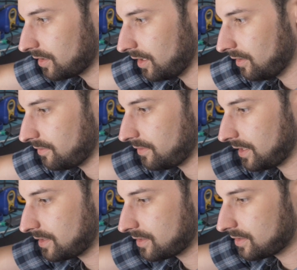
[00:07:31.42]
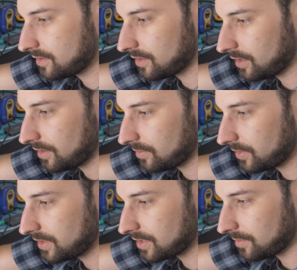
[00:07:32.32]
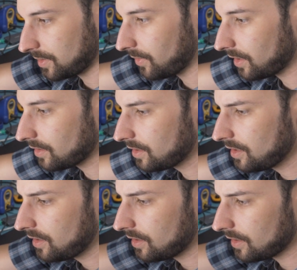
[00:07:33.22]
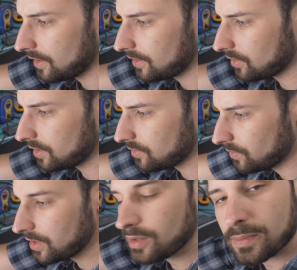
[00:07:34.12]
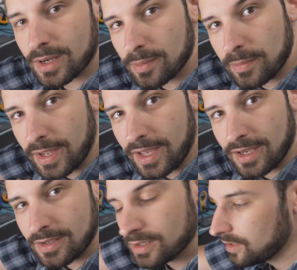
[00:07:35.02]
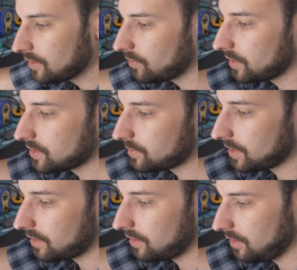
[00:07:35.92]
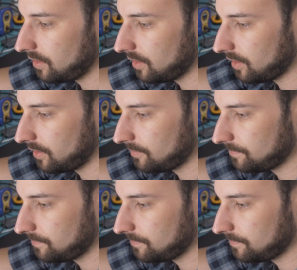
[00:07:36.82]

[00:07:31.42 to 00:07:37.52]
and fits reasonably well. The only real problem I had was with the